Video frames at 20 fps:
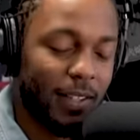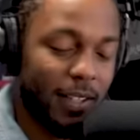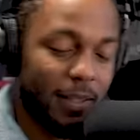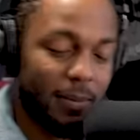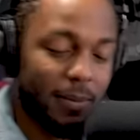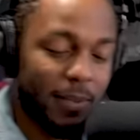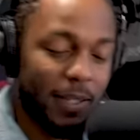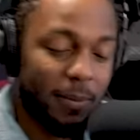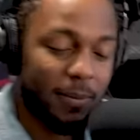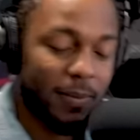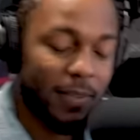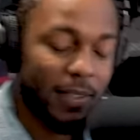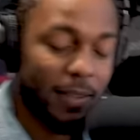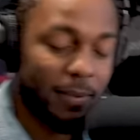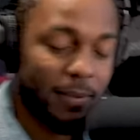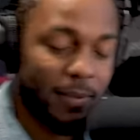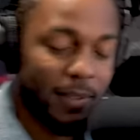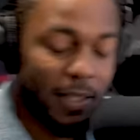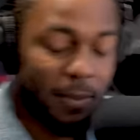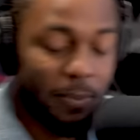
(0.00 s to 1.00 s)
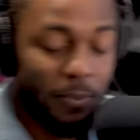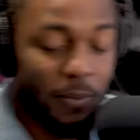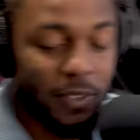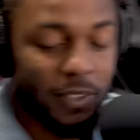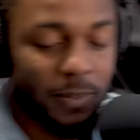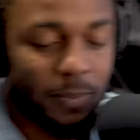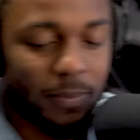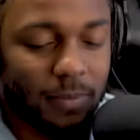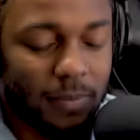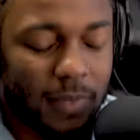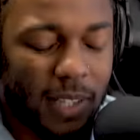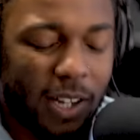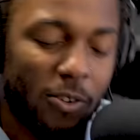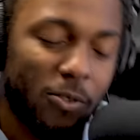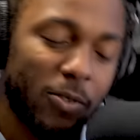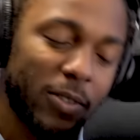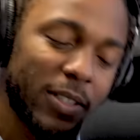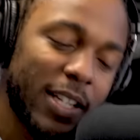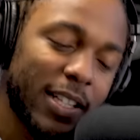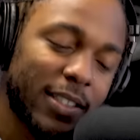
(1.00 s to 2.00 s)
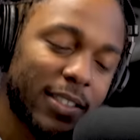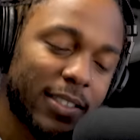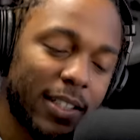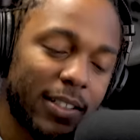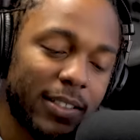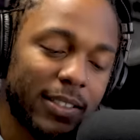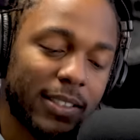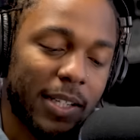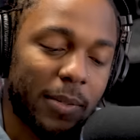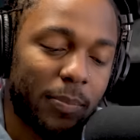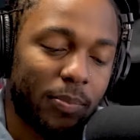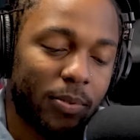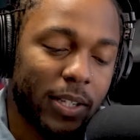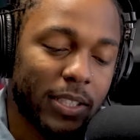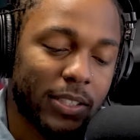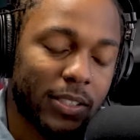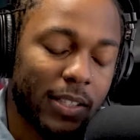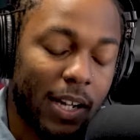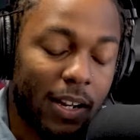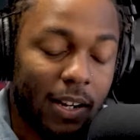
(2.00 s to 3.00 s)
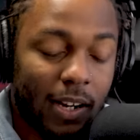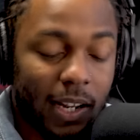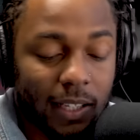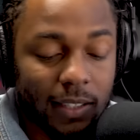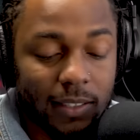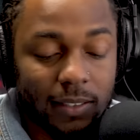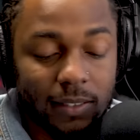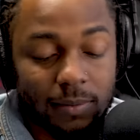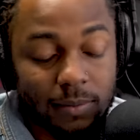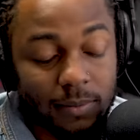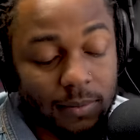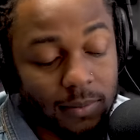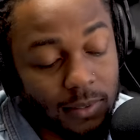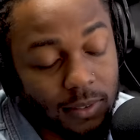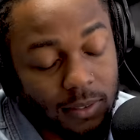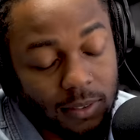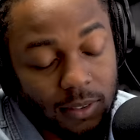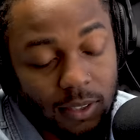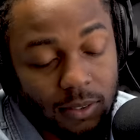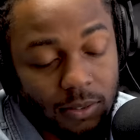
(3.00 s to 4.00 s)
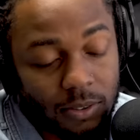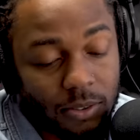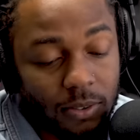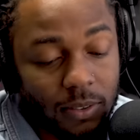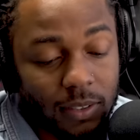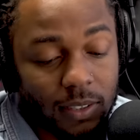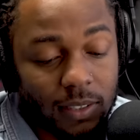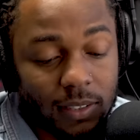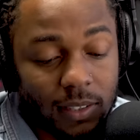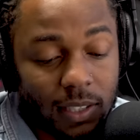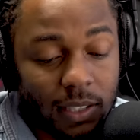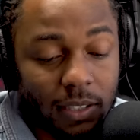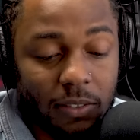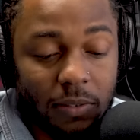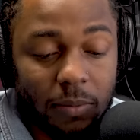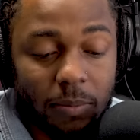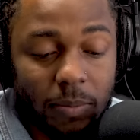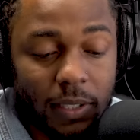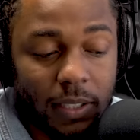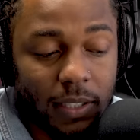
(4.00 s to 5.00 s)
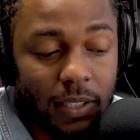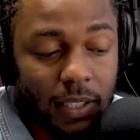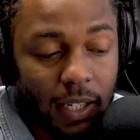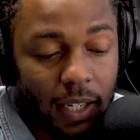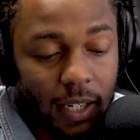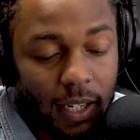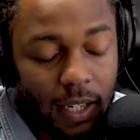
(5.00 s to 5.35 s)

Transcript: It puts, I don't want to necessarily say pressure. All I can, you know, do is continue to be,